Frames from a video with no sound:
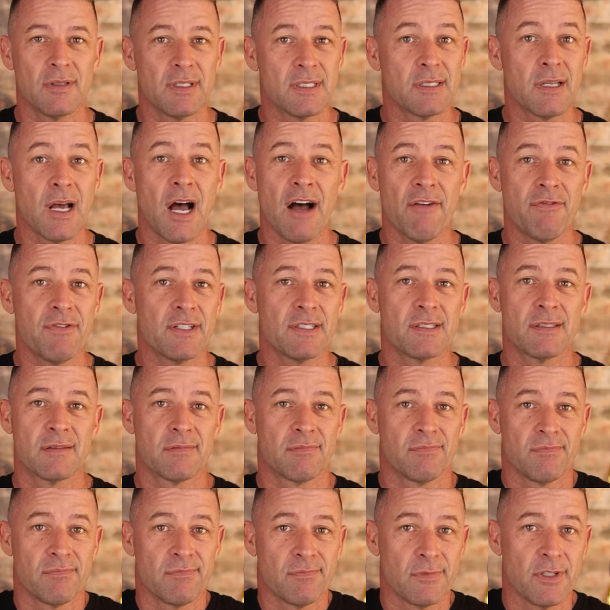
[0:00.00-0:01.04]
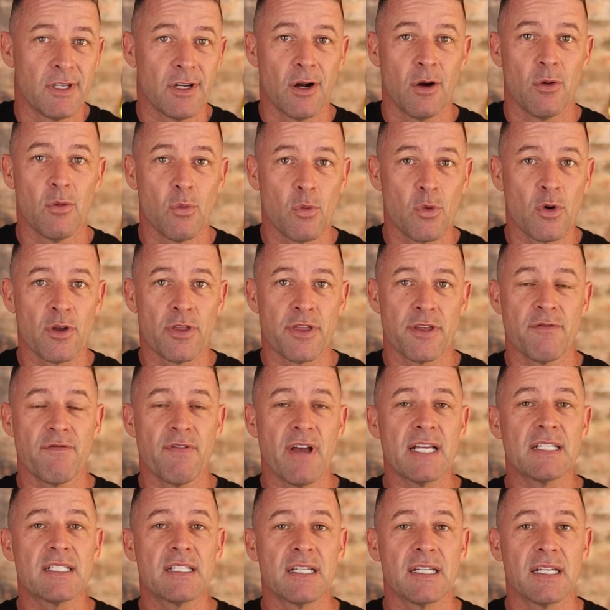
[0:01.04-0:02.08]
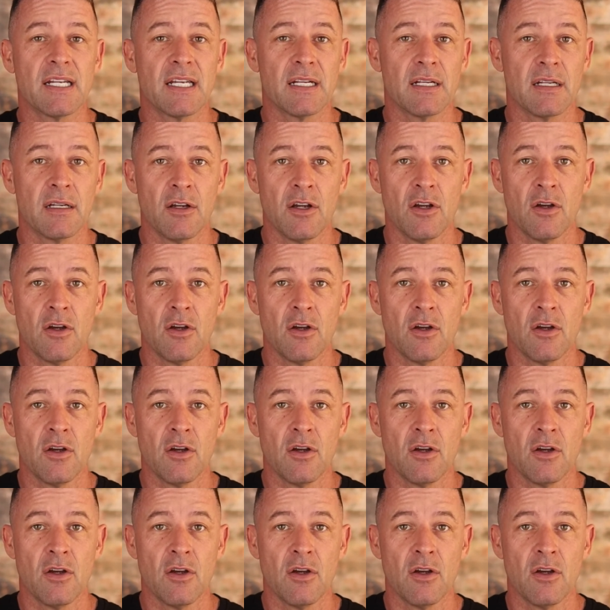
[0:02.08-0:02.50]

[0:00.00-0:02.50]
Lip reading: is office, worth investing in?